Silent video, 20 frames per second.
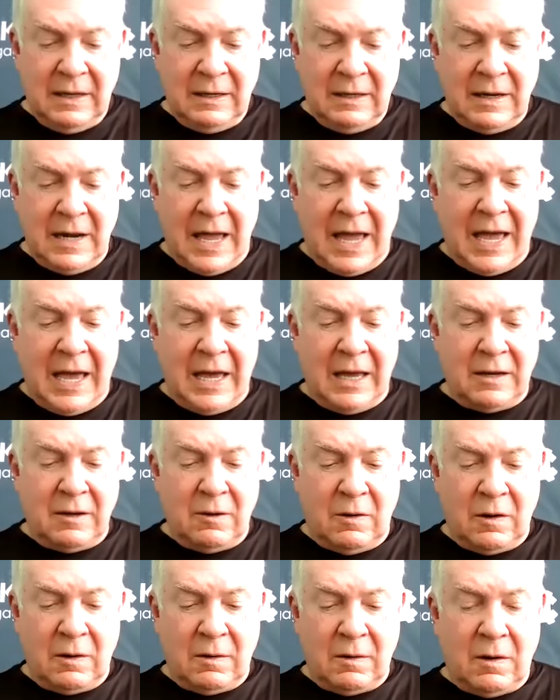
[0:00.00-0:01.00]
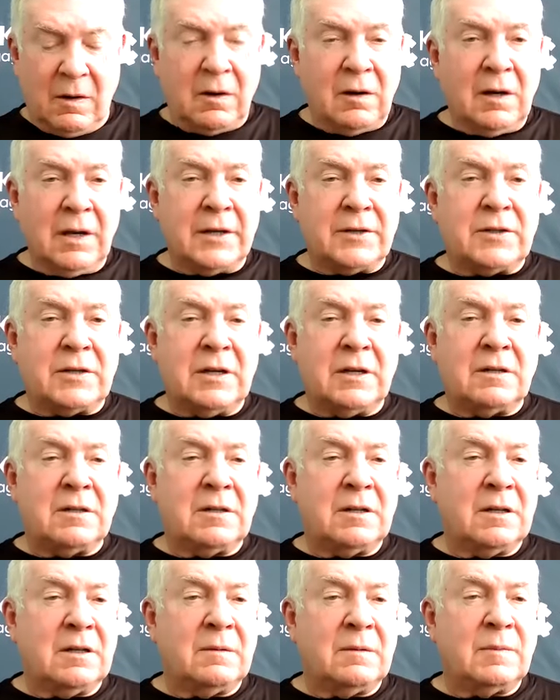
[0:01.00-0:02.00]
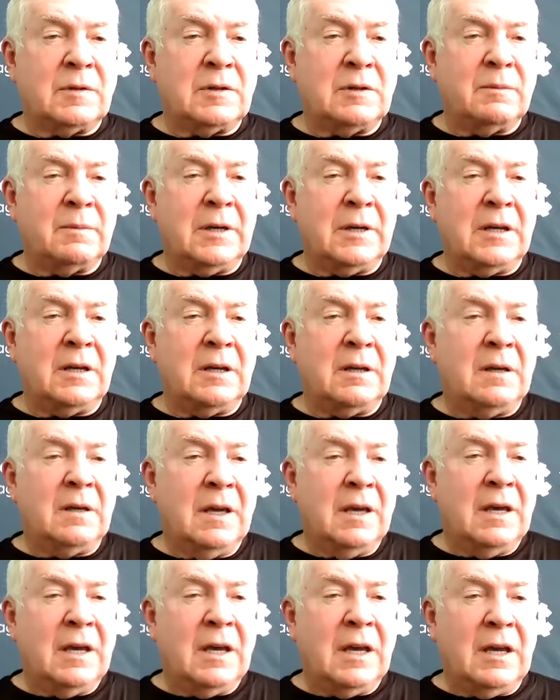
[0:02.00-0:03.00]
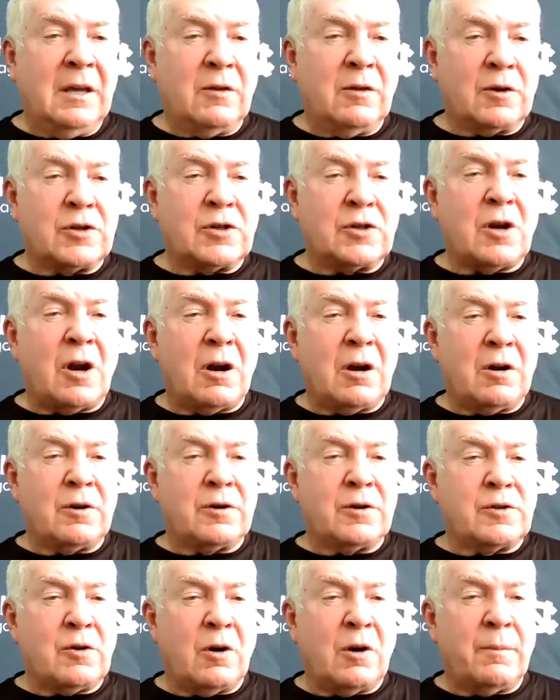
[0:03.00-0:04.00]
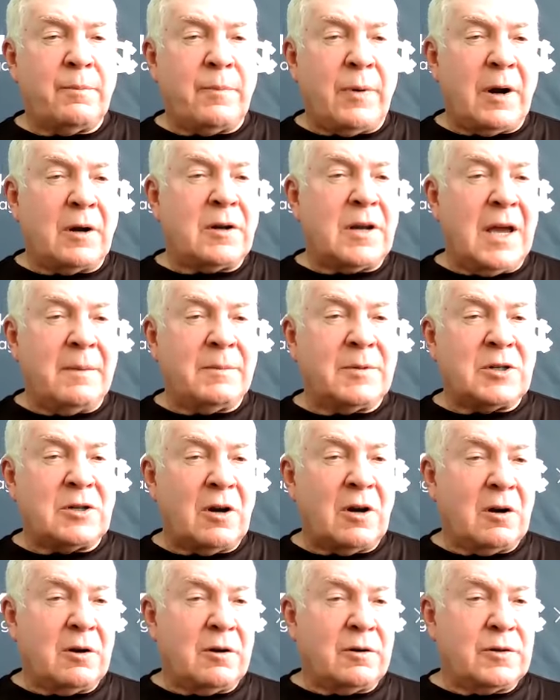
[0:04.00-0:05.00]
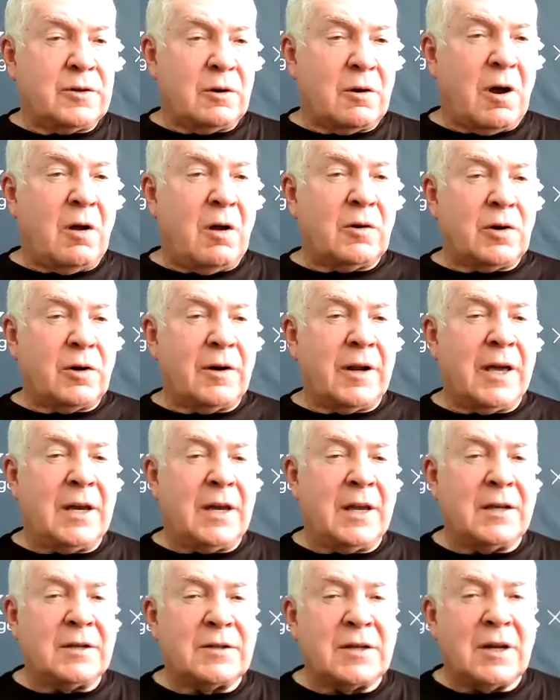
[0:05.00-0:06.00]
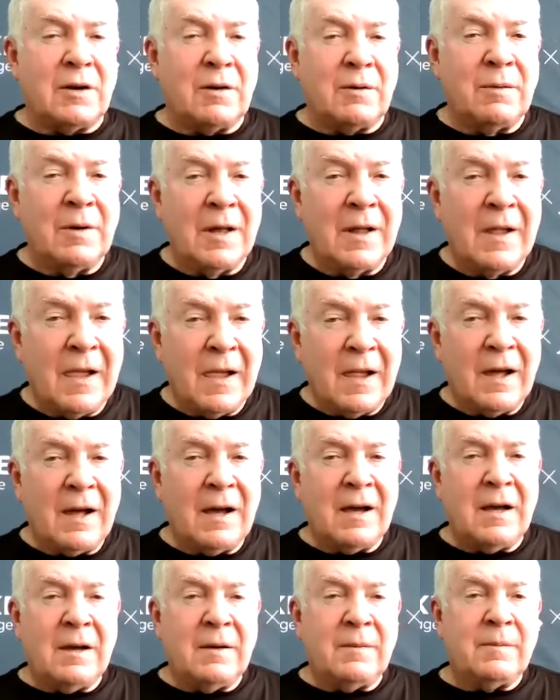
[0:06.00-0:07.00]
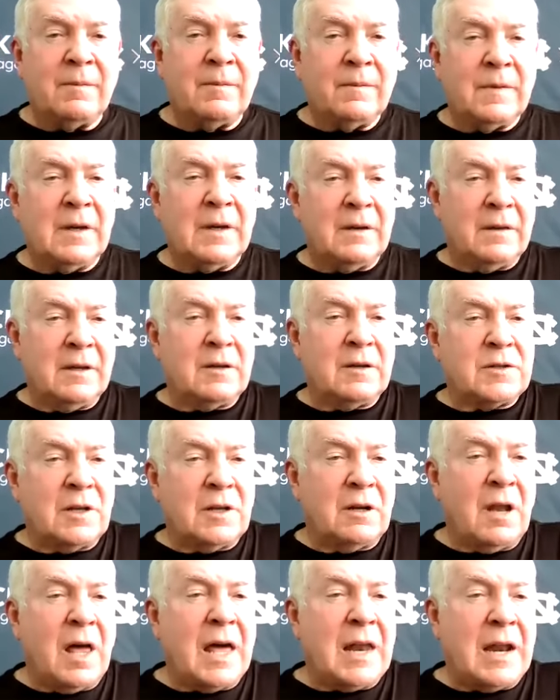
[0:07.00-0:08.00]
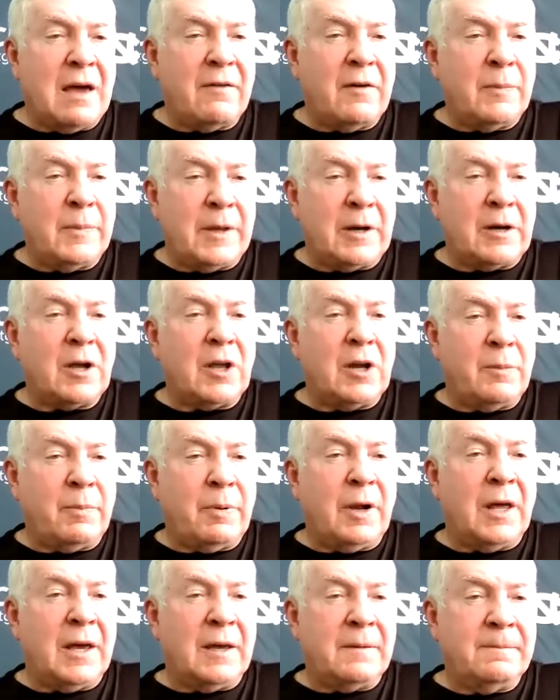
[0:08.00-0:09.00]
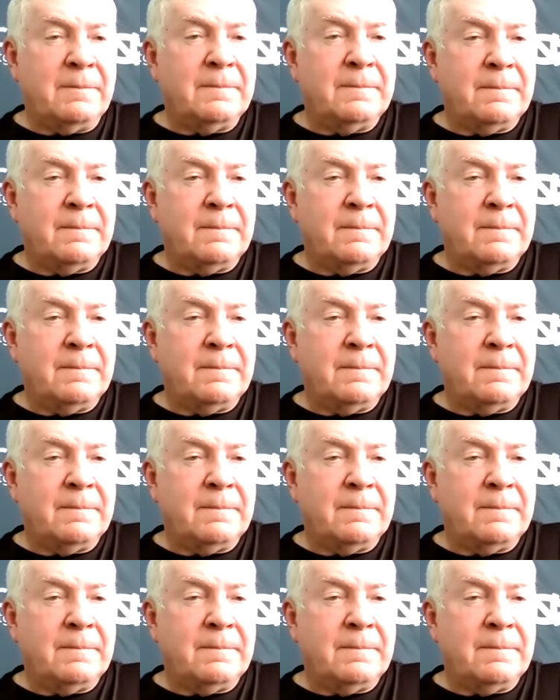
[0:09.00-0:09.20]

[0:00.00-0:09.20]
9 are listed to be either starters or part-time starters or alternating. So there's a lot of them that are going to play.